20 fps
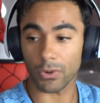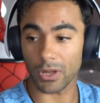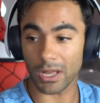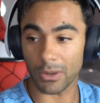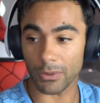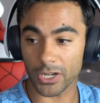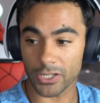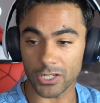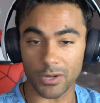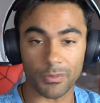well, I
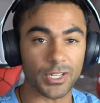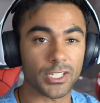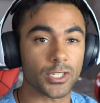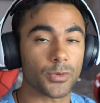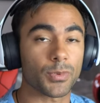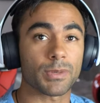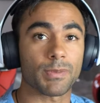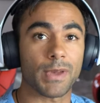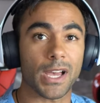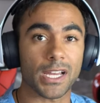want to jump into
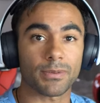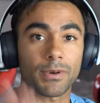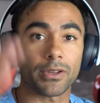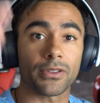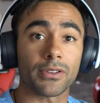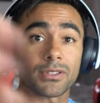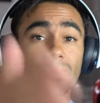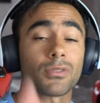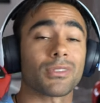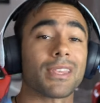Super Smash
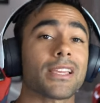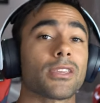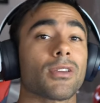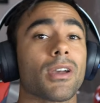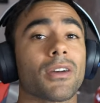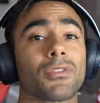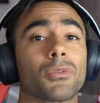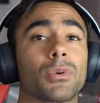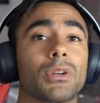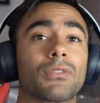Brothers. So thank you
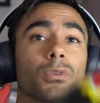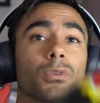everyone